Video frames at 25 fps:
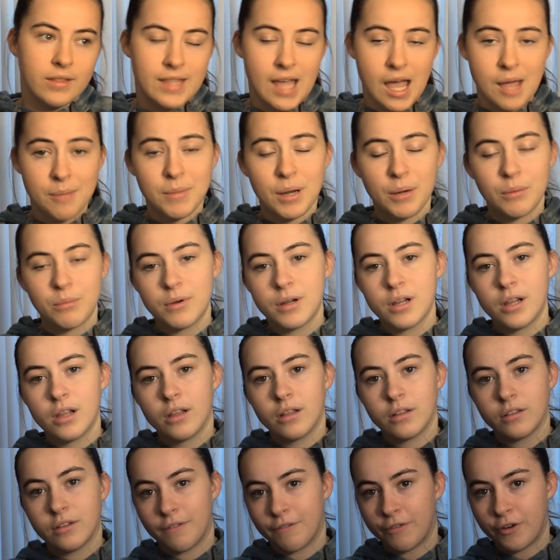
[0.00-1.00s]
That
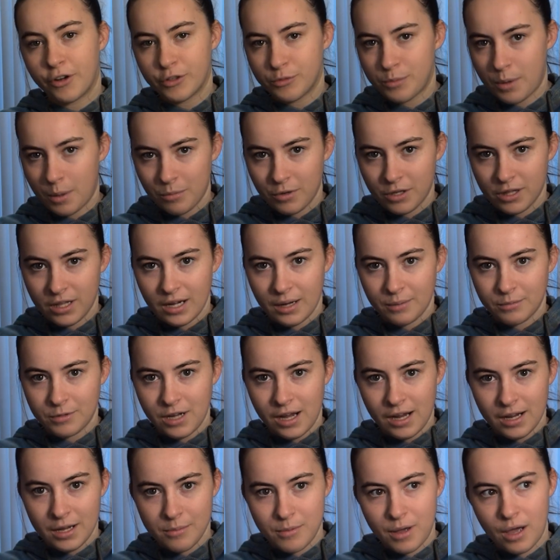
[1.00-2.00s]
memory, the first memory that I'm
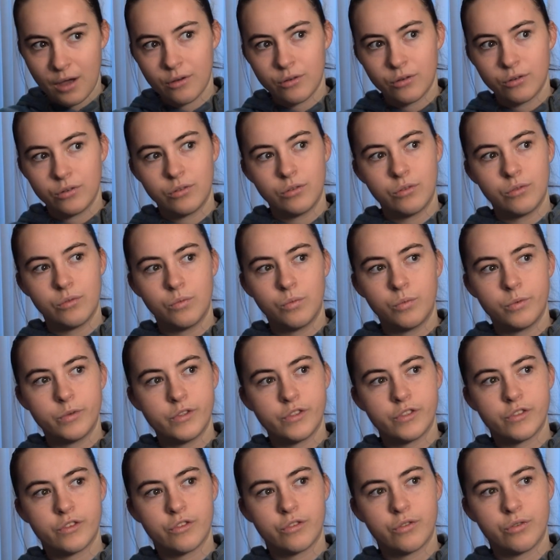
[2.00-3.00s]
talking about,
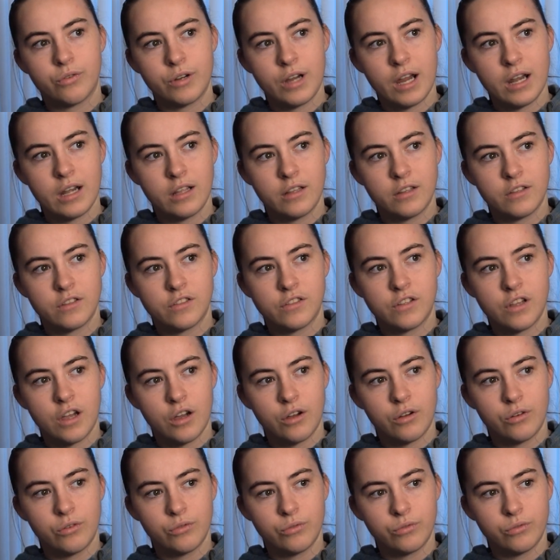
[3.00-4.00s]
was created
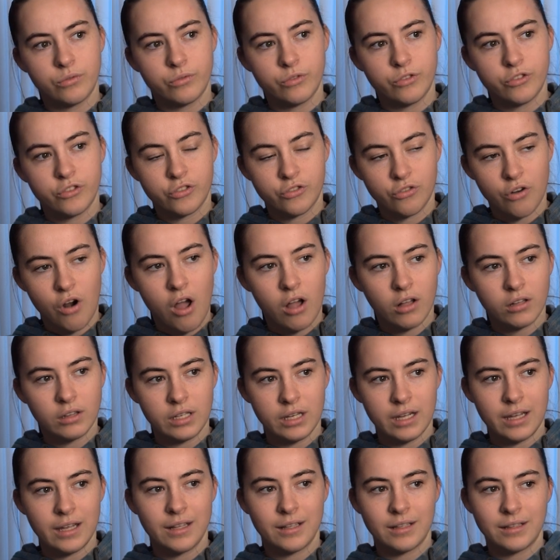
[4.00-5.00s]
so
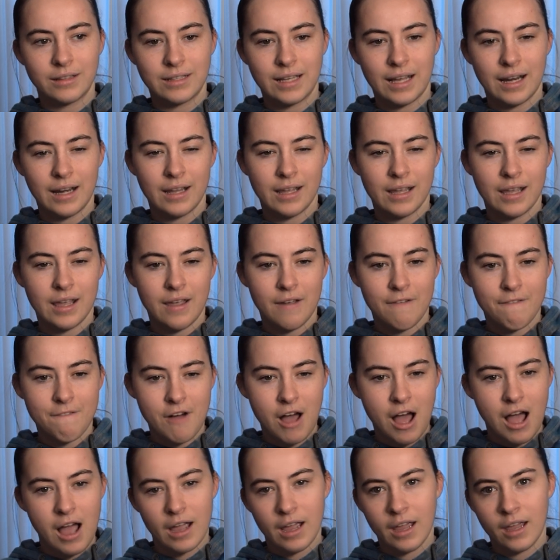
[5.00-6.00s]
strongly that if
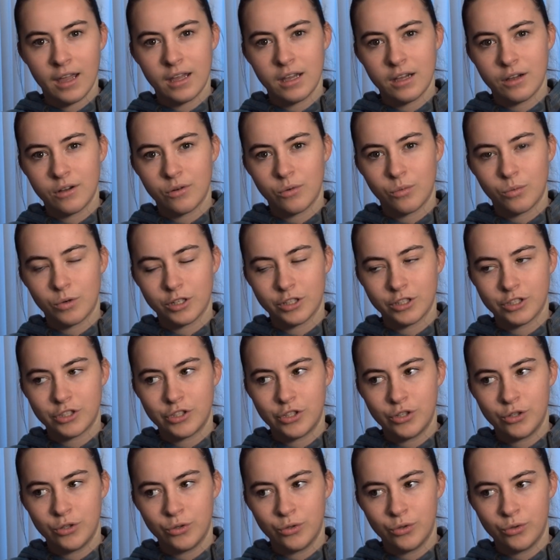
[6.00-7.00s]
I were
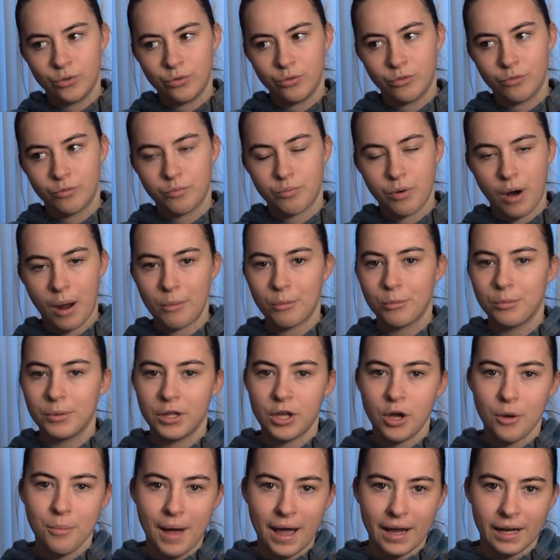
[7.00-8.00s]
to probably
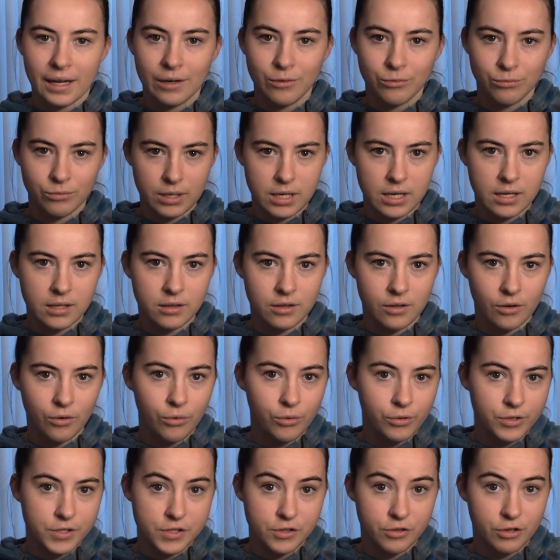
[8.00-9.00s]
go back and read the
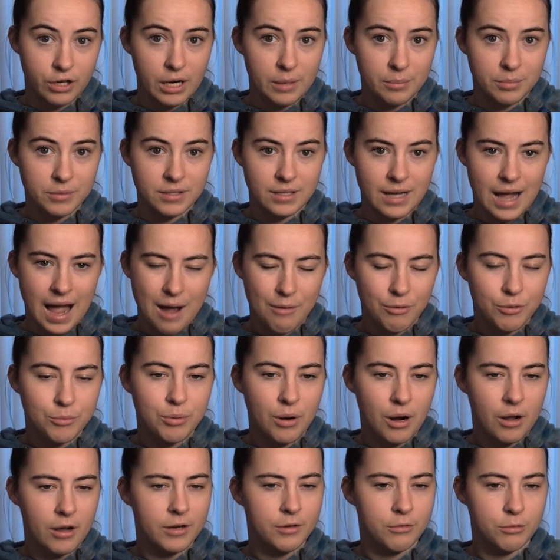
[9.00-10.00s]
old script, I would
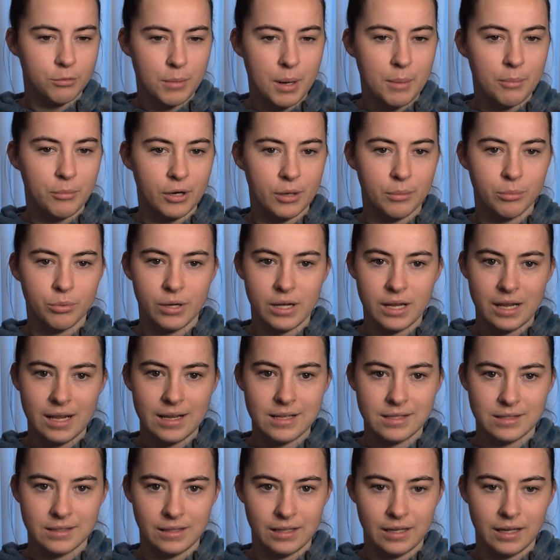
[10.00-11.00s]
probably remember it pretty
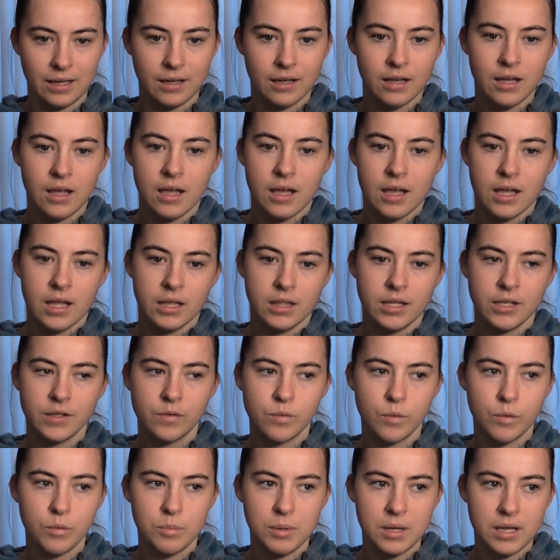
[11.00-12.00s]
easily. This
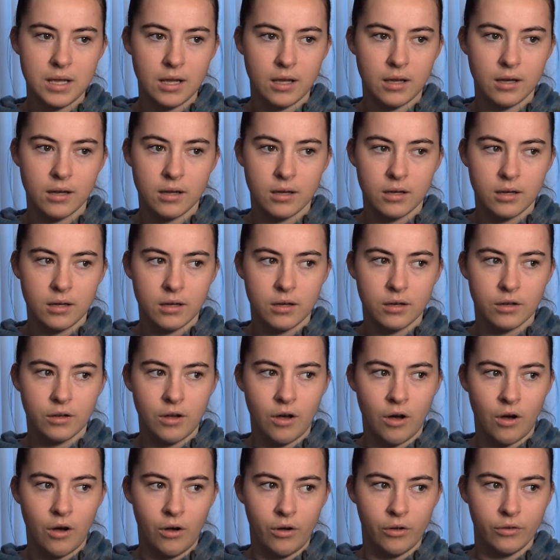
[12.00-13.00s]
would be
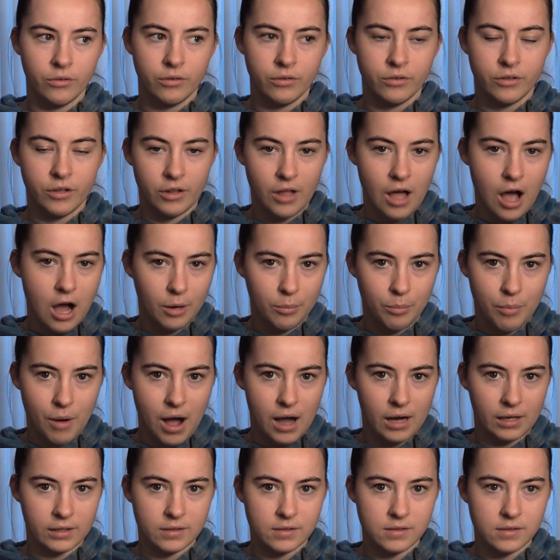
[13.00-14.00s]
called the
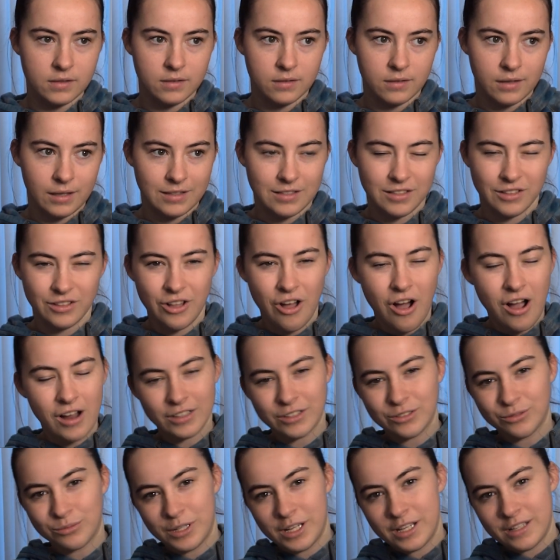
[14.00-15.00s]
lockbox. It's
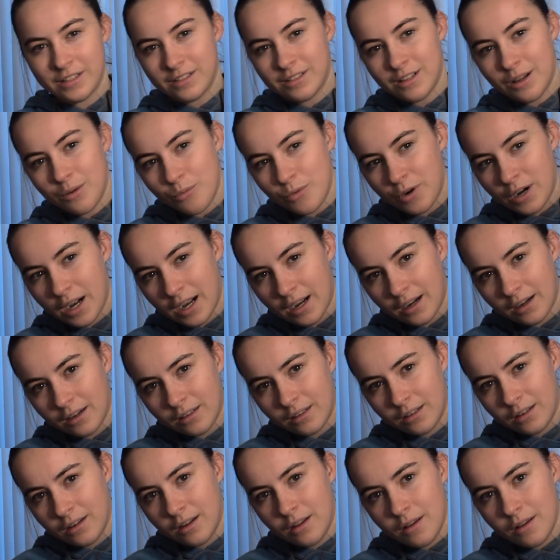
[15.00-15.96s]
locked away somewhere,